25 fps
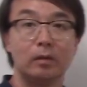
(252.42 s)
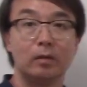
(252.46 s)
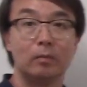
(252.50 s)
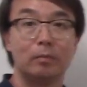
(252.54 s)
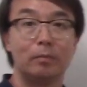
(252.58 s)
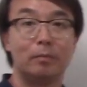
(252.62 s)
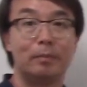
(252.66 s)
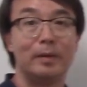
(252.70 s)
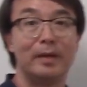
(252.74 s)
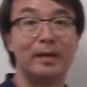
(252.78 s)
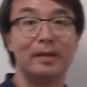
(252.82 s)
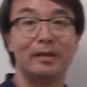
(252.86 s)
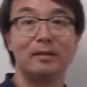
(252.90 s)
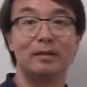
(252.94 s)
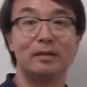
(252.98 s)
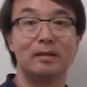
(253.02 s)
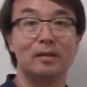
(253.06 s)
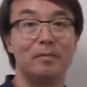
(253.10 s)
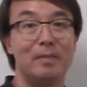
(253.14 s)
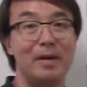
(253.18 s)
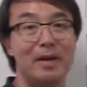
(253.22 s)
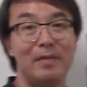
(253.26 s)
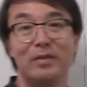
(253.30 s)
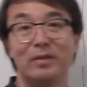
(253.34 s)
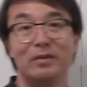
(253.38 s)
But the
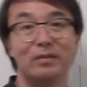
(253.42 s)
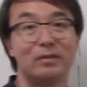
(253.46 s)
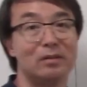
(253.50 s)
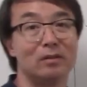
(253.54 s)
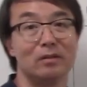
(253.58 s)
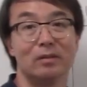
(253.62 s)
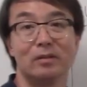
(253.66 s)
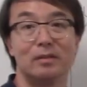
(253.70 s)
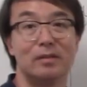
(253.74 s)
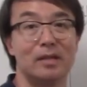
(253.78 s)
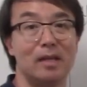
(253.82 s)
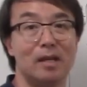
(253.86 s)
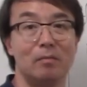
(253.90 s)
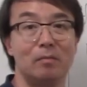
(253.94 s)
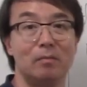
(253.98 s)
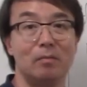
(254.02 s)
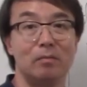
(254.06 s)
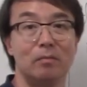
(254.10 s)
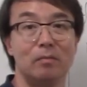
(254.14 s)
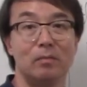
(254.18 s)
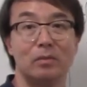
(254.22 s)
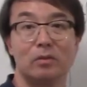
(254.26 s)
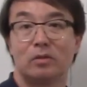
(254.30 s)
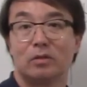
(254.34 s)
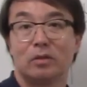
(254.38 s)
method's still the same.
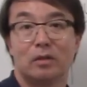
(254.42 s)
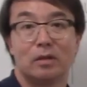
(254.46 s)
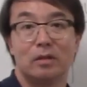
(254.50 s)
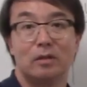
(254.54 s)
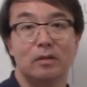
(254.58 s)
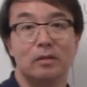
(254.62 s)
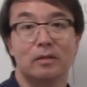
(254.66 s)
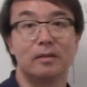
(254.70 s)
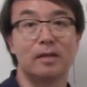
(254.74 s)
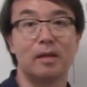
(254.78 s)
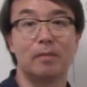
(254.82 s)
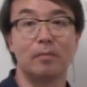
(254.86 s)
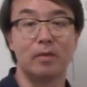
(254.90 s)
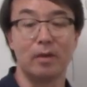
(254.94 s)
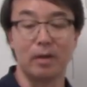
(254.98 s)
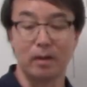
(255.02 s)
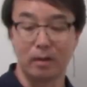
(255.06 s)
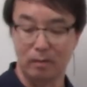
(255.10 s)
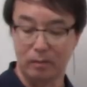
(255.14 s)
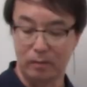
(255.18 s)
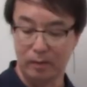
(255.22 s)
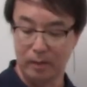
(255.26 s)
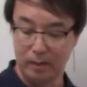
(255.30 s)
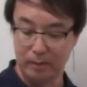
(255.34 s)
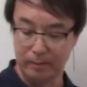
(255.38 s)
You're still going to do the same thing,
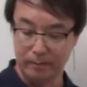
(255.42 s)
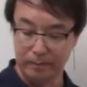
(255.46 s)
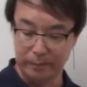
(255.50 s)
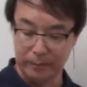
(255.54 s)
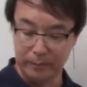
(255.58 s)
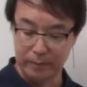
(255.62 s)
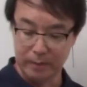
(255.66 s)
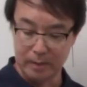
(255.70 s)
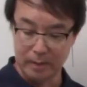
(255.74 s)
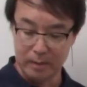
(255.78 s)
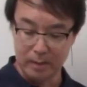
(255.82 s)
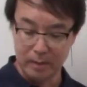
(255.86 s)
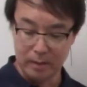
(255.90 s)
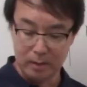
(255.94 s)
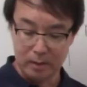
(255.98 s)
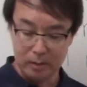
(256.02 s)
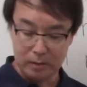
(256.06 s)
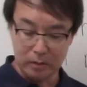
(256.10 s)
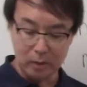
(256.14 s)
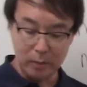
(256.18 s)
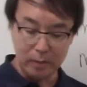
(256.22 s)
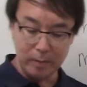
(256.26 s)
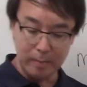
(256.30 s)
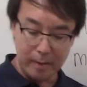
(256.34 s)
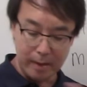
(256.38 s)
right?
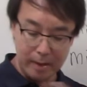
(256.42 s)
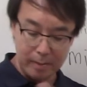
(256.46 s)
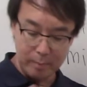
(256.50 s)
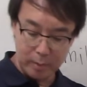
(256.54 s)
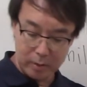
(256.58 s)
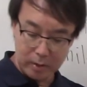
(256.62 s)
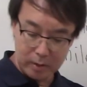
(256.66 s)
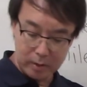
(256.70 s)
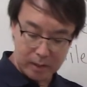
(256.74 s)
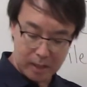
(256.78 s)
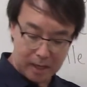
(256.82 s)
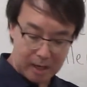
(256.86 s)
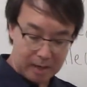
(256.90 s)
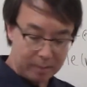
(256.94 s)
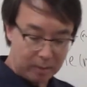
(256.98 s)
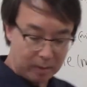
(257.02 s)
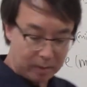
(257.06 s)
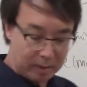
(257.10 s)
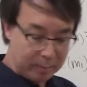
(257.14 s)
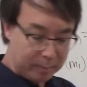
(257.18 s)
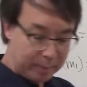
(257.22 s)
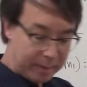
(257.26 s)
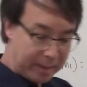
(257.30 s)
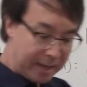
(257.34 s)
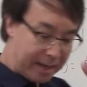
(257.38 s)
So in my book, I'm
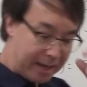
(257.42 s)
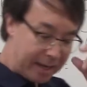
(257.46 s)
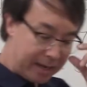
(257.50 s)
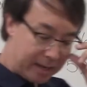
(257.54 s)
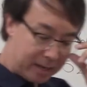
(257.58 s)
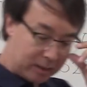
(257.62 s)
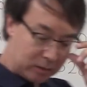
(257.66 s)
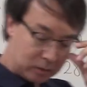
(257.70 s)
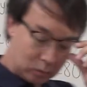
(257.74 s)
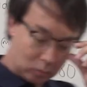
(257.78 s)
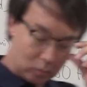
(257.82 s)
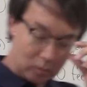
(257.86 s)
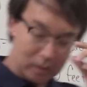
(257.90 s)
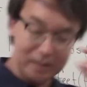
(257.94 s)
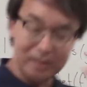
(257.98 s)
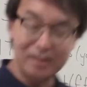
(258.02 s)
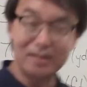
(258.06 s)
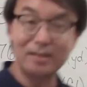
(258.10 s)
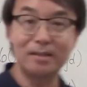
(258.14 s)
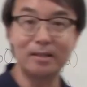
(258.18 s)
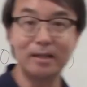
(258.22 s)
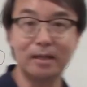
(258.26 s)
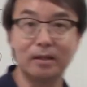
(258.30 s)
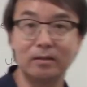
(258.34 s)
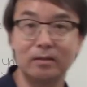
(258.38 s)
on page
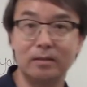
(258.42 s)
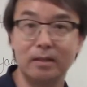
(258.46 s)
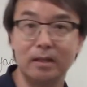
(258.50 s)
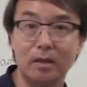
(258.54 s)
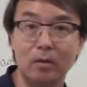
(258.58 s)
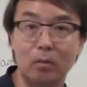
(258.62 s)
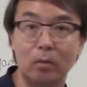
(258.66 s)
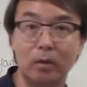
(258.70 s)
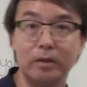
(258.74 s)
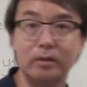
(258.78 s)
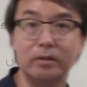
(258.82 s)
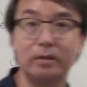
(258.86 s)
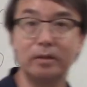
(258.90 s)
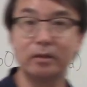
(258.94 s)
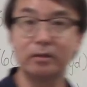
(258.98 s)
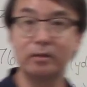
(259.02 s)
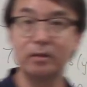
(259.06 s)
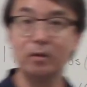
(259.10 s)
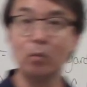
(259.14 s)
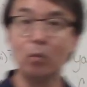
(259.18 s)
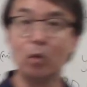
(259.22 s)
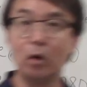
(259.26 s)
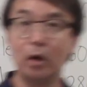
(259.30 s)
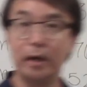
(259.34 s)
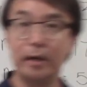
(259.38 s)
160,
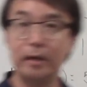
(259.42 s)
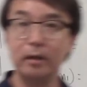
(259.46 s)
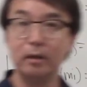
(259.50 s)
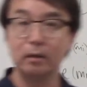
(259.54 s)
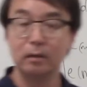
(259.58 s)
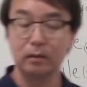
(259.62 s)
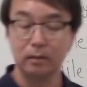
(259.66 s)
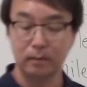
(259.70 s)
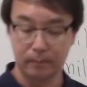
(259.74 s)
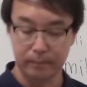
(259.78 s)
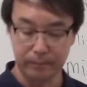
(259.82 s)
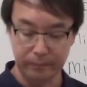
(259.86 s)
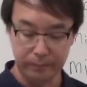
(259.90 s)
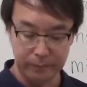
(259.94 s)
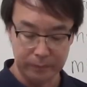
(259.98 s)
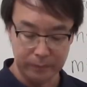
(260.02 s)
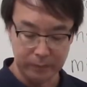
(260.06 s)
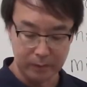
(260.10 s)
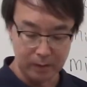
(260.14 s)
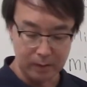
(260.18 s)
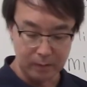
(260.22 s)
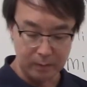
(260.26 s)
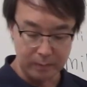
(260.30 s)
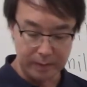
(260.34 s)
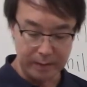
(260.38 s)
161,
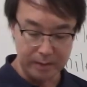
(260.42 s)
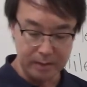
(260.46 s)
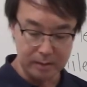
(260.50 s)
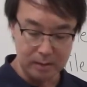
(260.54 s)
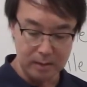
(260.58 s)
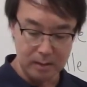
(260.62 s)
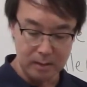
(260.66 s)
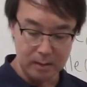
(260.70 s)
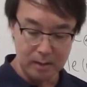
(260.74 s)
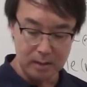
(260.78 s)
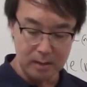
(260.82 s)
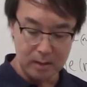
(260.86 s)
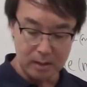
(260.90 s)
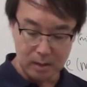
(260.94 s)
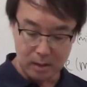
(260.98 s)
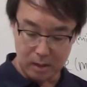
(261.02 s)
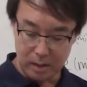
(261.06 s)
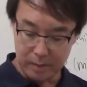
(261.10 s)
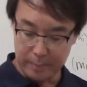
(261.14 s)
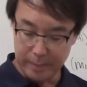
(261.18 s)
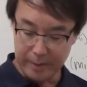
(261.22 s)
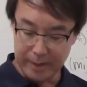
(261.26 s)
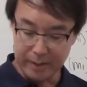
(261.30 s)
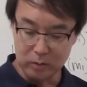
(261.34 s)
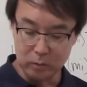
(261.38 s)
right? On
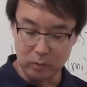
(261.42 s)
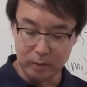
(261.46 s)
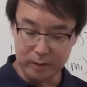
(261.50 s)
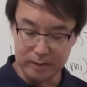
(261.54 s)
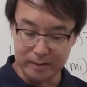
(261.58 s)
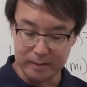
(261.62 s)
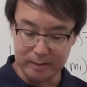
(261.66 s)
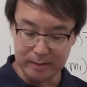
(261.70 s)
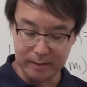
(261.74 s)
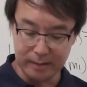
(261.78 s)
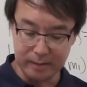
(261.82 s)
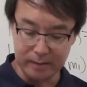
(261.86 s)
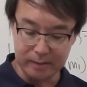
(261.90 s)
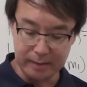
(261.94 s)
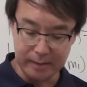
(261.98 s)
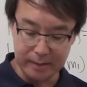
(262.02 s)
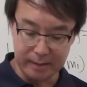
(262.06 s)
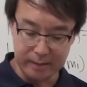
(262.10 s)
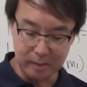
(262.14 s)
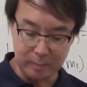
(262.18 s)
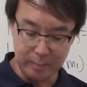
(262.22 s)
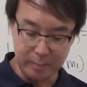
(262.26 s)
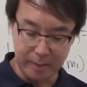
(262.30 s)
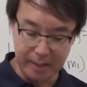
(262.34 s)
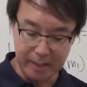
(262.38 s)
page 160 at
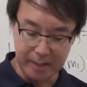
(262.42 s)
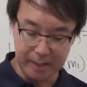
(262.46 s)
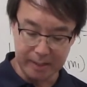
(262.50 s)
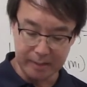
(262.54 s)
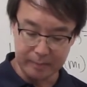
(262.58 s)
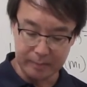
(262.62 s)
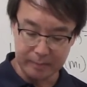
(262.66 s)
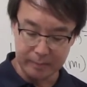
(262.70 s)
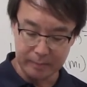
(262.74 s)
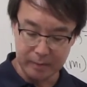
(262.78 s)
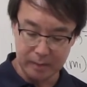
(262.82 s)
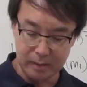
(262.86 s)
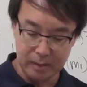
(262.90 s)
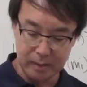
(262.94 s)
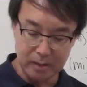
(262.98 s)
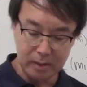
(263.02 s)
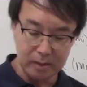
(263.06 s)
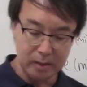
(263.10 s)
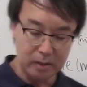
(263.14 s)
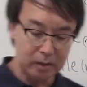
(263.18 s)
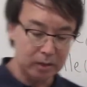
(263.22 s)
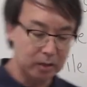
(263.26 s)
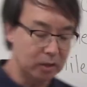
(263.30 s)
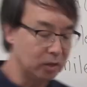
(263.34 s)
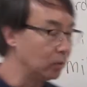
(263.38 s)
the bottom,
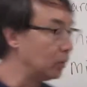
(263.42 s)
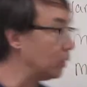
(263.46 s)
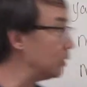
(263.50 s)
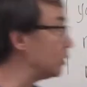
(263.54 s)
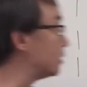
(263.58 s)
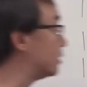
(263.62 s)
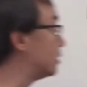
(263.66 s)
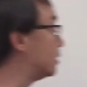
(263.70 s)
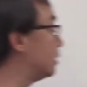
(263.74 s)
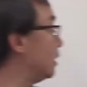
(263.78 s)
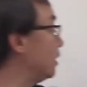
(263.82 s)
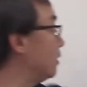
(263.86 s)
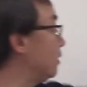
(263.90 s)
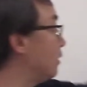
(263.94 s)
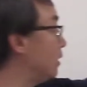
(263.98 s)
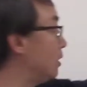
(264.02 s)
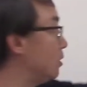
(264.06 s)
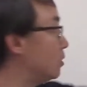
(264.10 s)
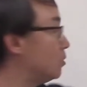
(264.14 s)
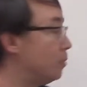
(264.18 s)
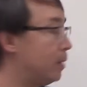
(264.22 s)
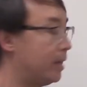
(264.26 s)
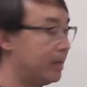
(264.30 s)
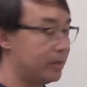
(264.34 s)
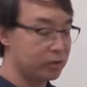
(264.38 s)
you will see these
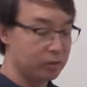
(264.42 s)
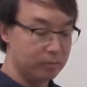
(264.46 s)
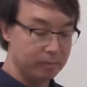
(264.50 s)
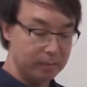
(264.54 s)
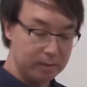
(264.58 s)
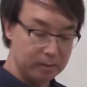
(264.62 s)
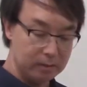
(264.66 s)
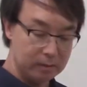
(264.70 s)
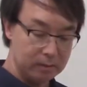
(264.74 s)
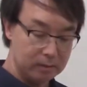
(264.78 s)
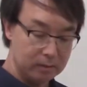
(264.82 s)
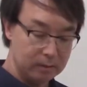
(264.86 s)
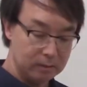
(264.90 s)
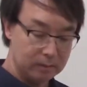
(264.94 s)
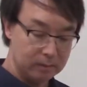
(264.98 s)
measurements.